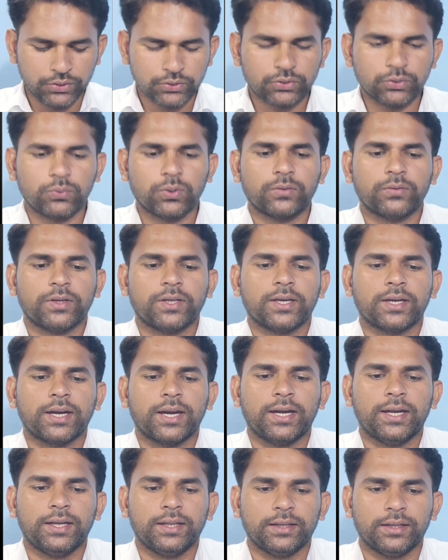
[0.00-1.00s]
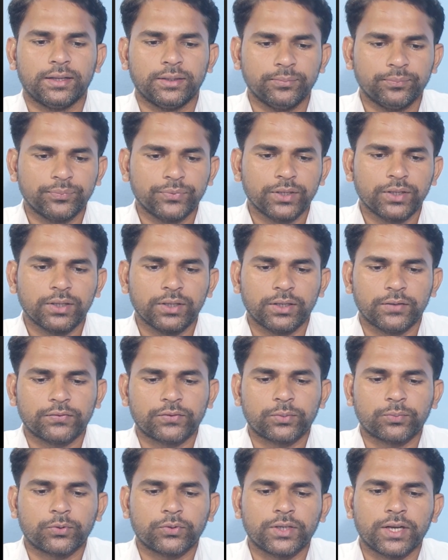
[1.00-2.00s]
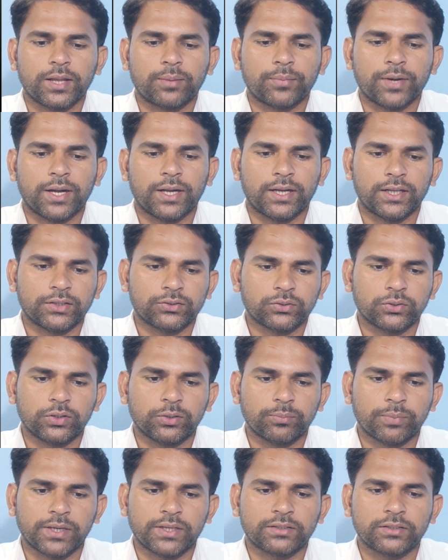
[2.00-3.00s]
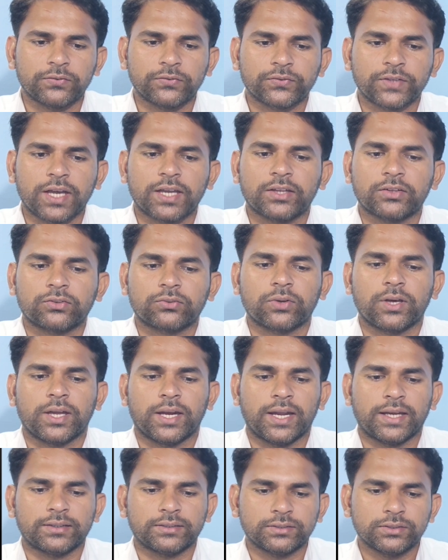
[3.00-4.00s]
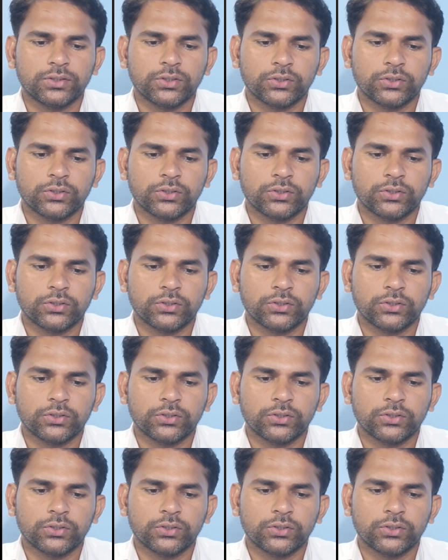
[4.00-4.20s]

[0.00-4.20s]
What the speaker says: So what we can write here, if suppose that I am writing, so in place of sin square x,